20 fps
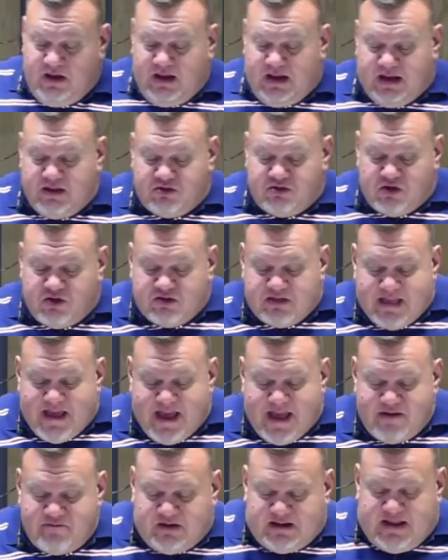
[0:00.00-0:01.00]
it says,
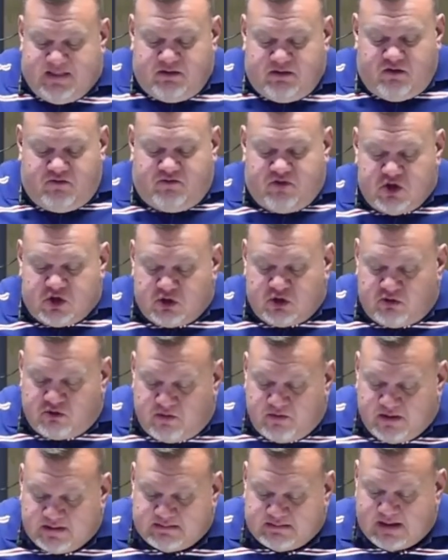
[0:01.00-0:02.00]
David and the officials
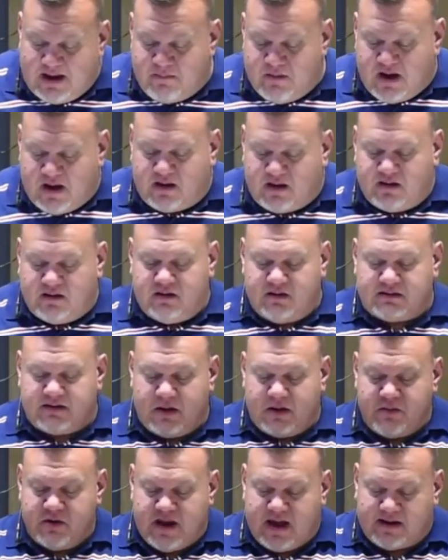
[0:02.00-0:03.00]
of the
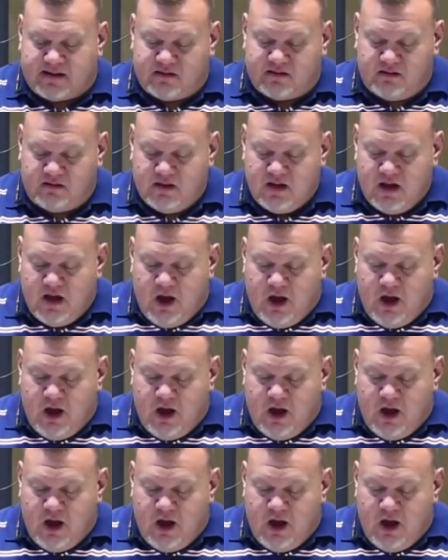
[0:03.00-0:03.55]
tabernacle